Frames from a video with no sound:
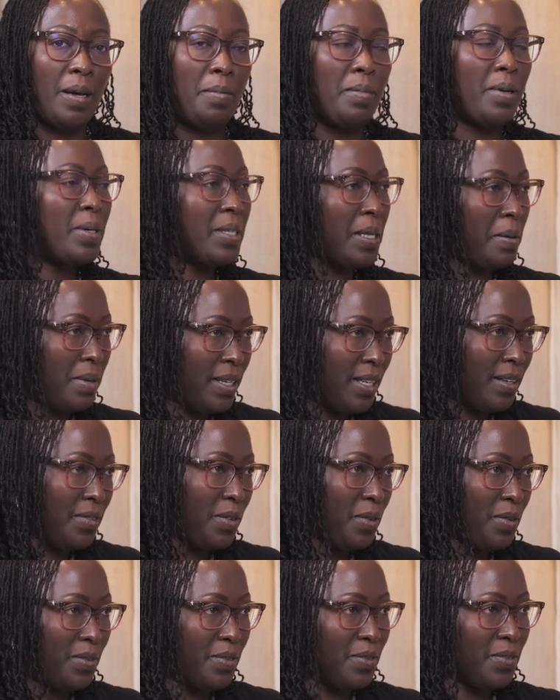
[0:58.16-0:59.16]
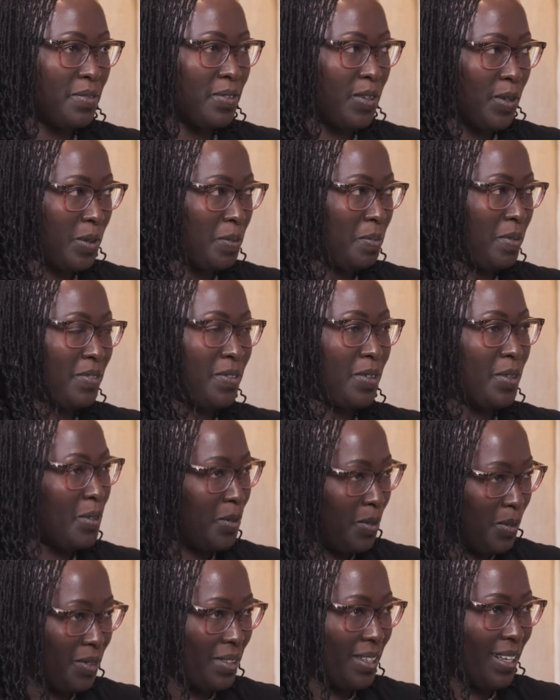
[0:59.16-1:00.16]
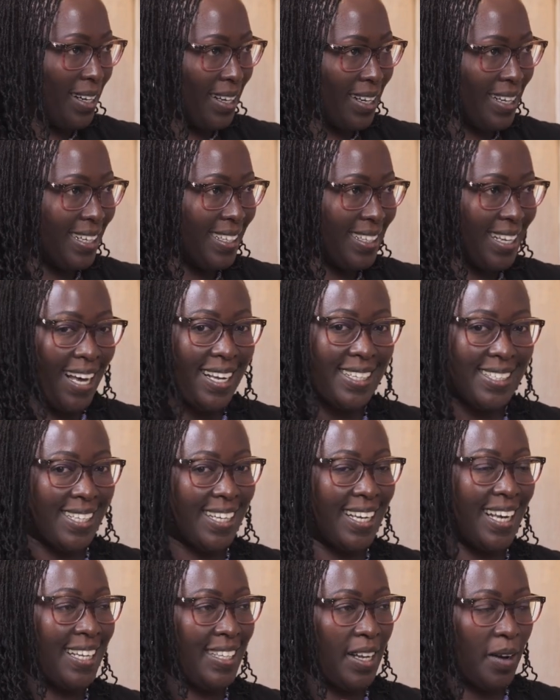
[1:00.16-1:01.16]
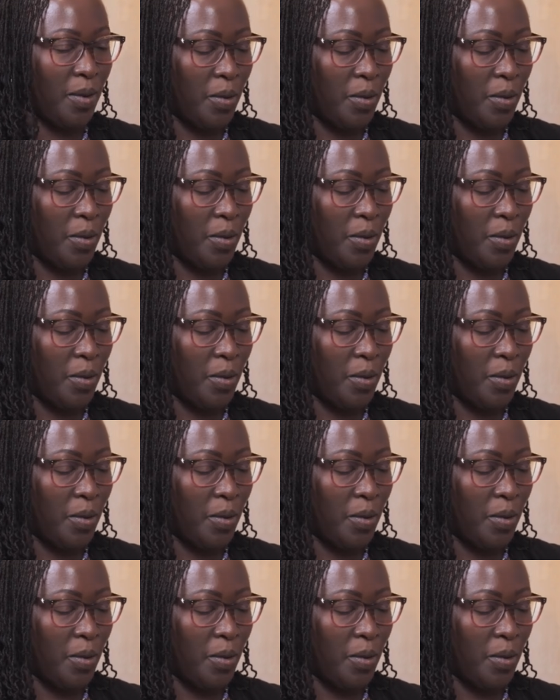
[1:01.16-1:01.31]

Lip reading: Because, I mean, if you've flown before, you know the etiquette,